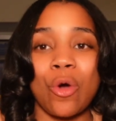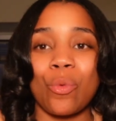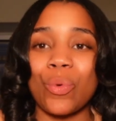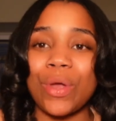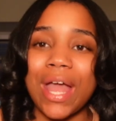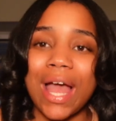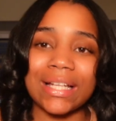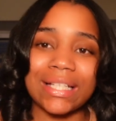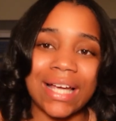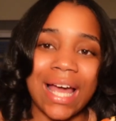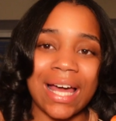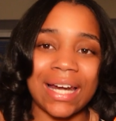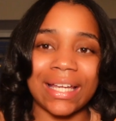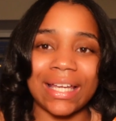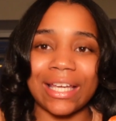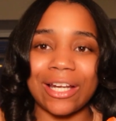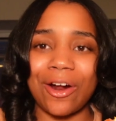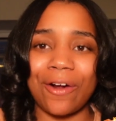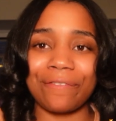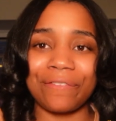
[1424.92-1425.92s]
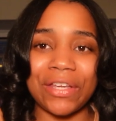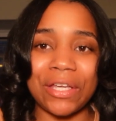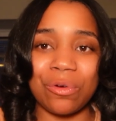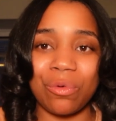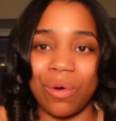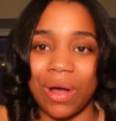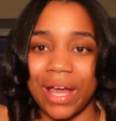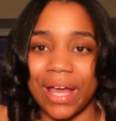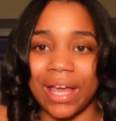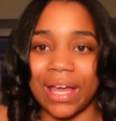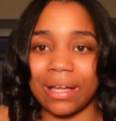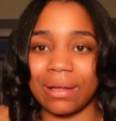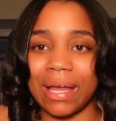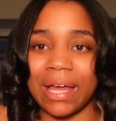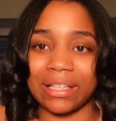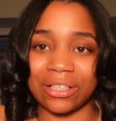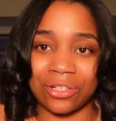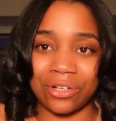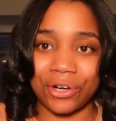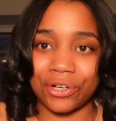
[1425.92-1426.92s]
we had to kind of get our feet wet
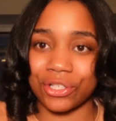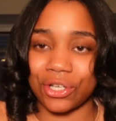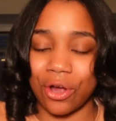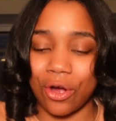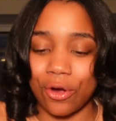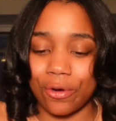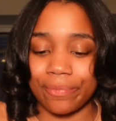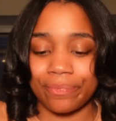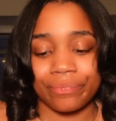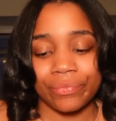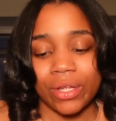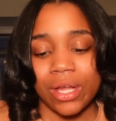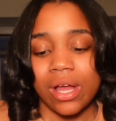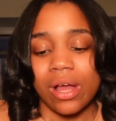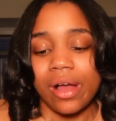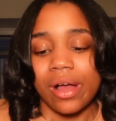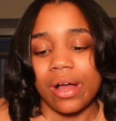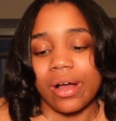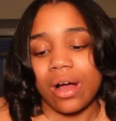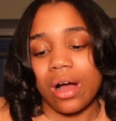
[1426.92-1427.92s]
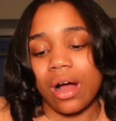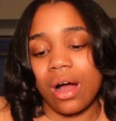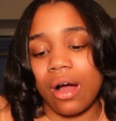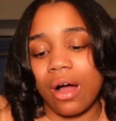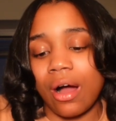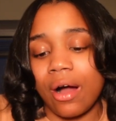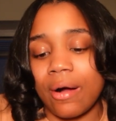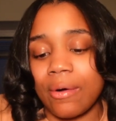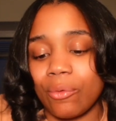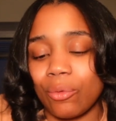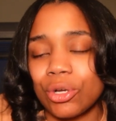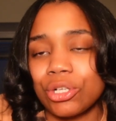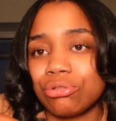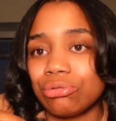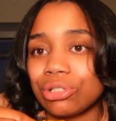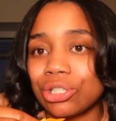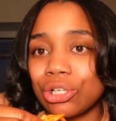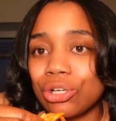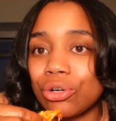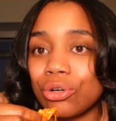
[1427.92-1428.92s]
at the nursing home, um, which
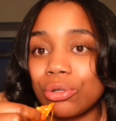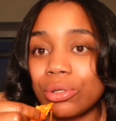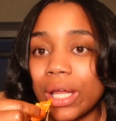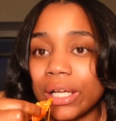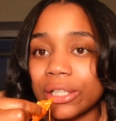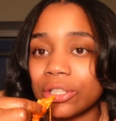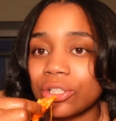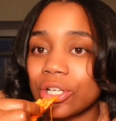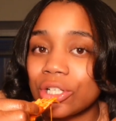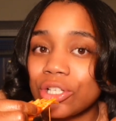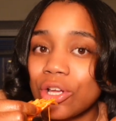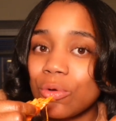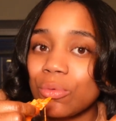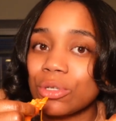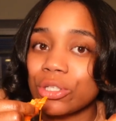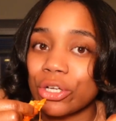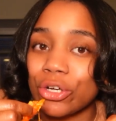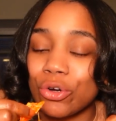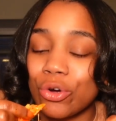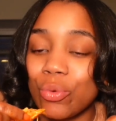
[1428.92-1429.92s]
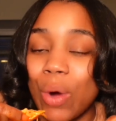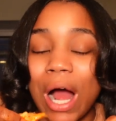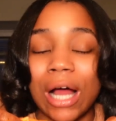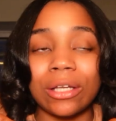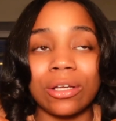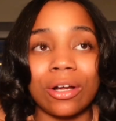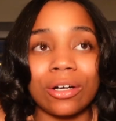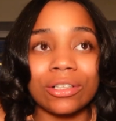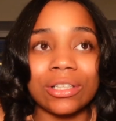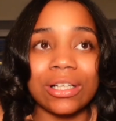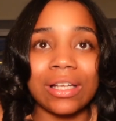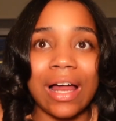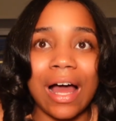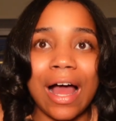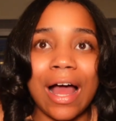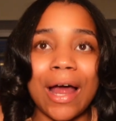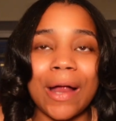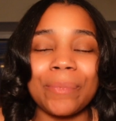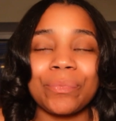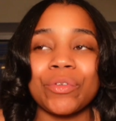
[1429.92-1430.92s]
was cool. Like the nursing home was cool. I learned a
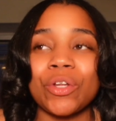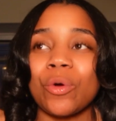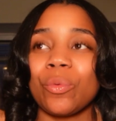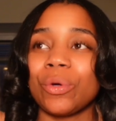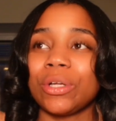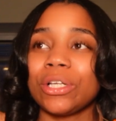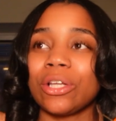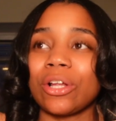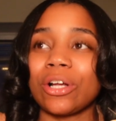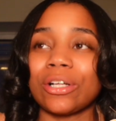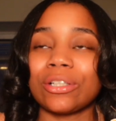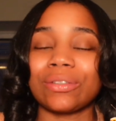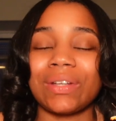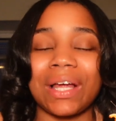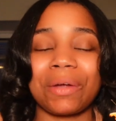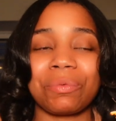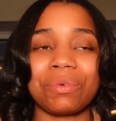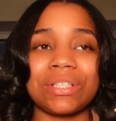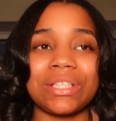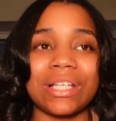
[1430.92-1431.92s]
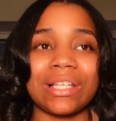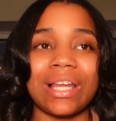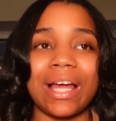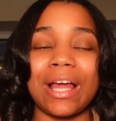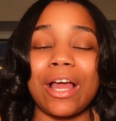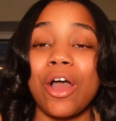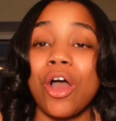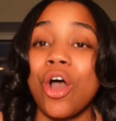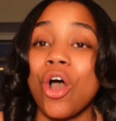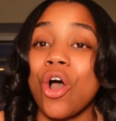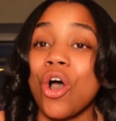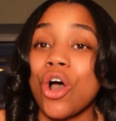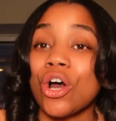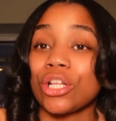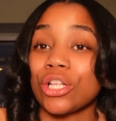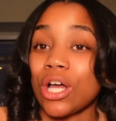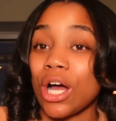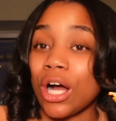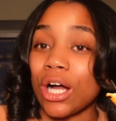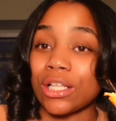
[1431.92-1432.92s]
lot. We learned like we seen like
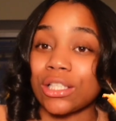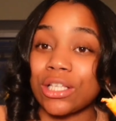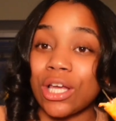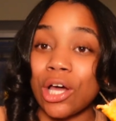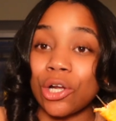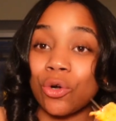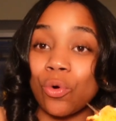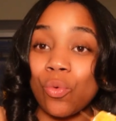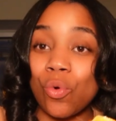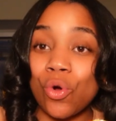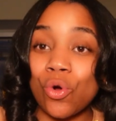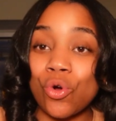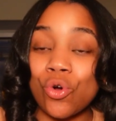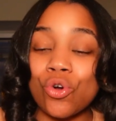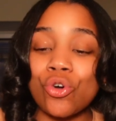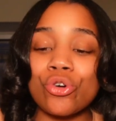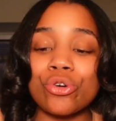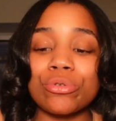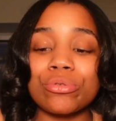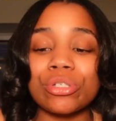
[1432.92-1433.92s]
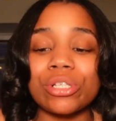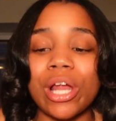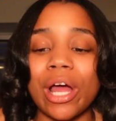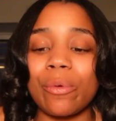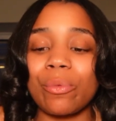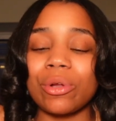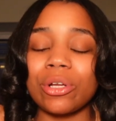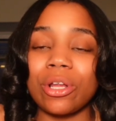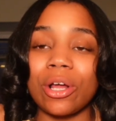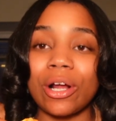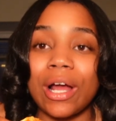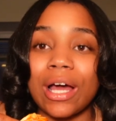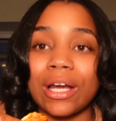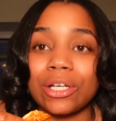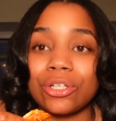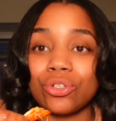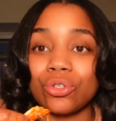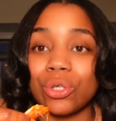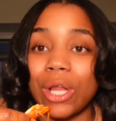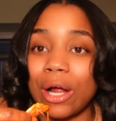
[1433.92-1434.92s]
a ton of wounds. Like we learned how to
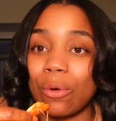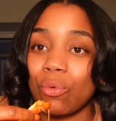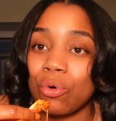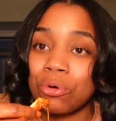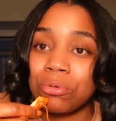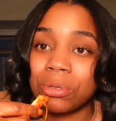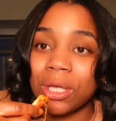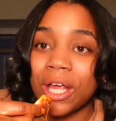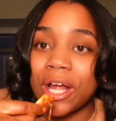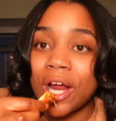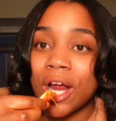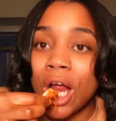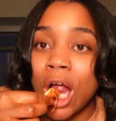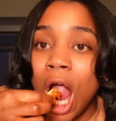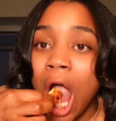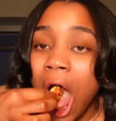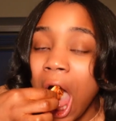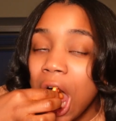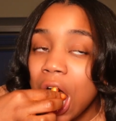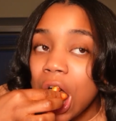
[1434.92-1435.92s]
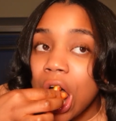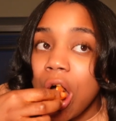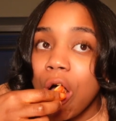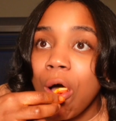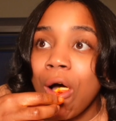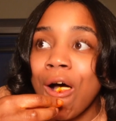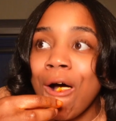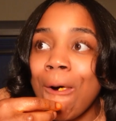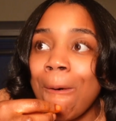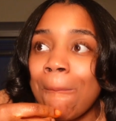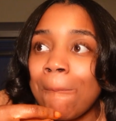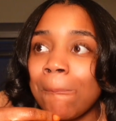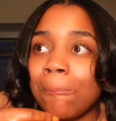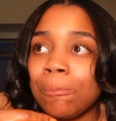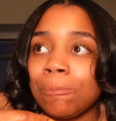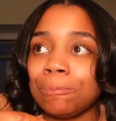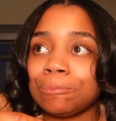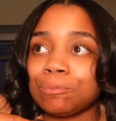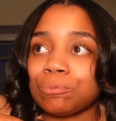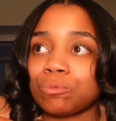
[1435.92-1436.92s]
do like wound care.
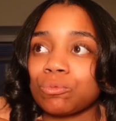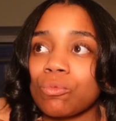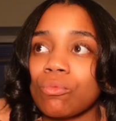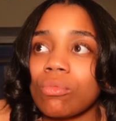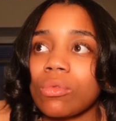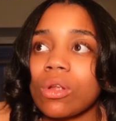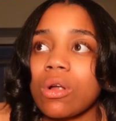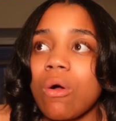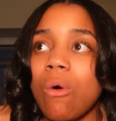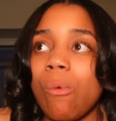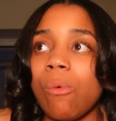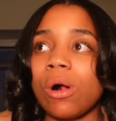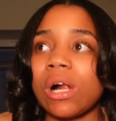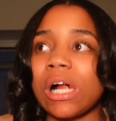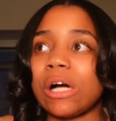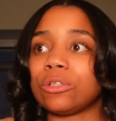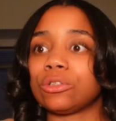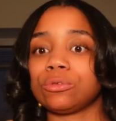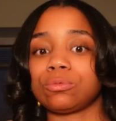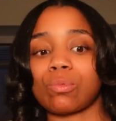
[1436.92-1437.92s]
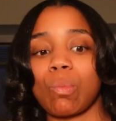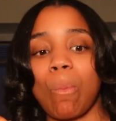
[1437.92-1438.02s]
Um, well,